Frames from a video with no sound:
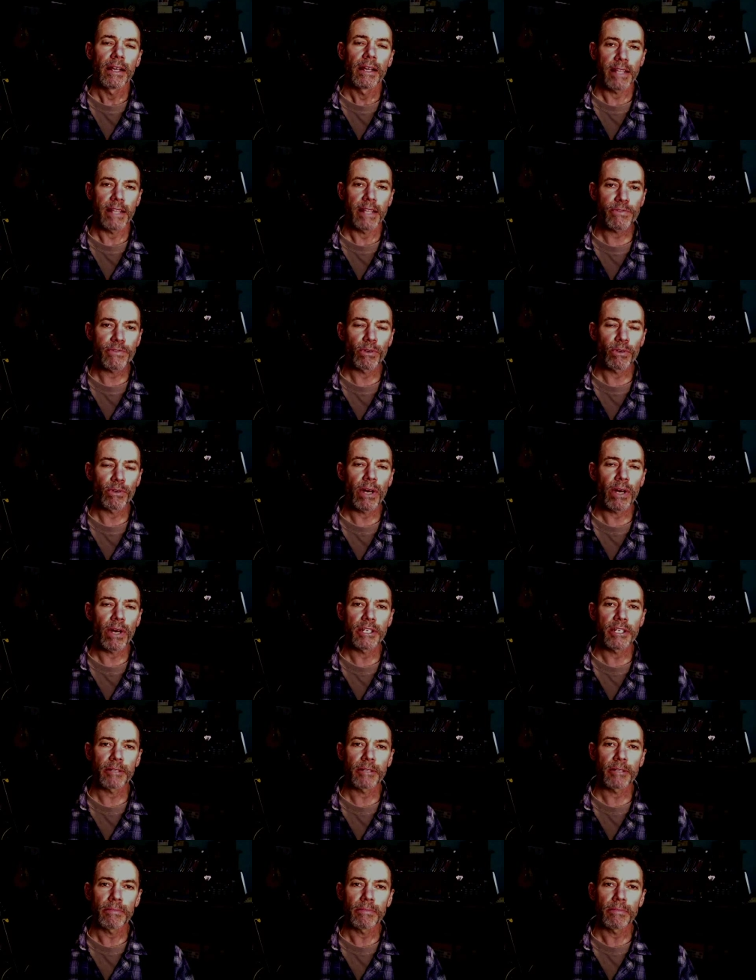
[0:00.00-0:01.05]
Thanks for
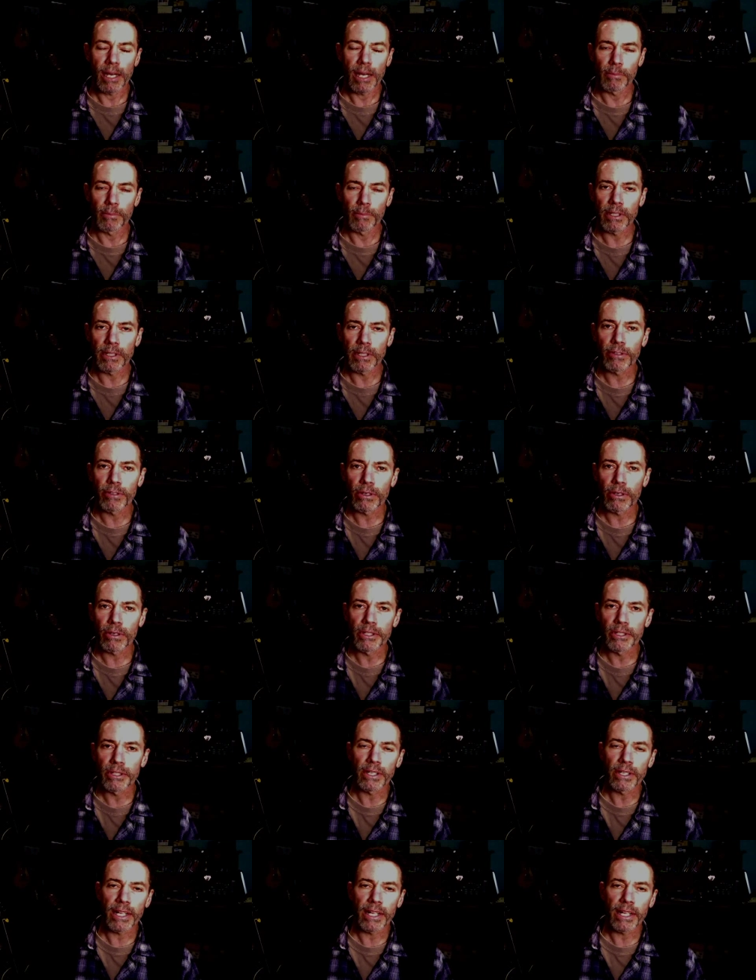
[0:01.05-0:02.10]
watching. I'm looking forward
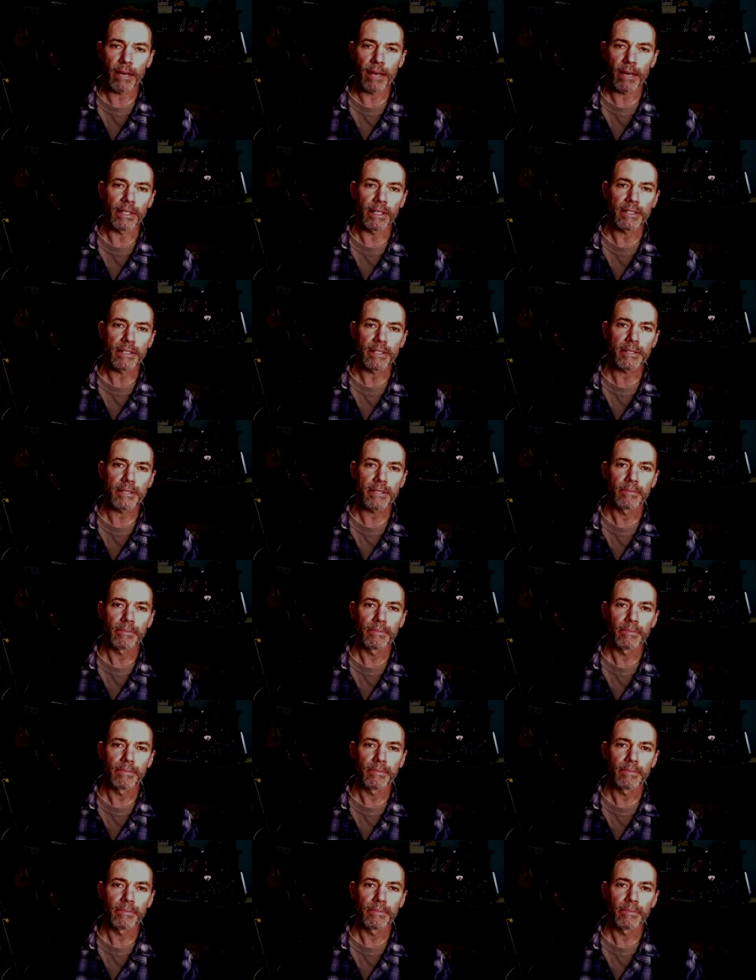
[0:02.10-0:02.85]
to your comments.